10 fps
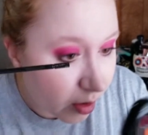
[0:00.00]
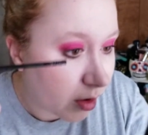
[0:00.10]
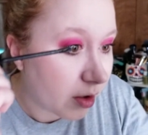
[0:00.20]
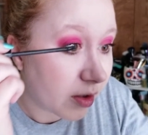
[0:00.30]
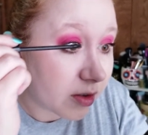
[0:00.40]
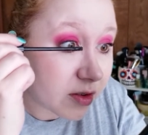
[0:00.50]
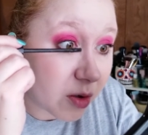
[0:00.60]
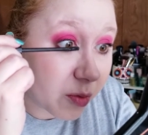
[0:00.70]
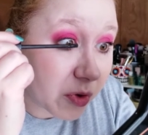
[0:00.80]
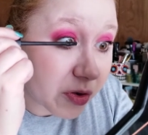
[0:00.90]
And it's
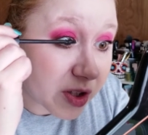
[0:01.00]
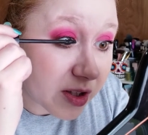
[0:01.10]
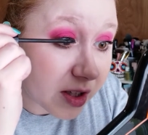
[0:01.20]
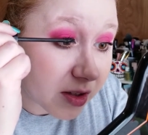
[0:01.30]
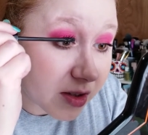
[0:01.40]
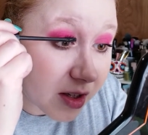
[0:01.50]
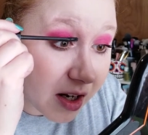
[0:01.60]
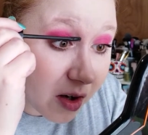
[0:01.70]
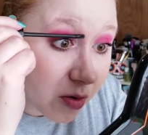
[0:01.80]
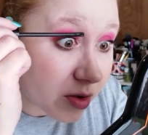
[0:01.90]
almost 6
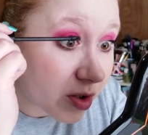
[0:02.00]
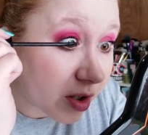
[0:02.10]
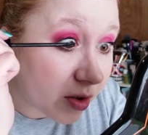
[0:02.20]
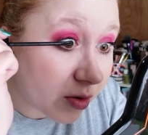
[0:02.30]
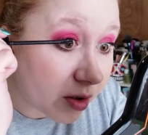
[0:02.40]
now, so.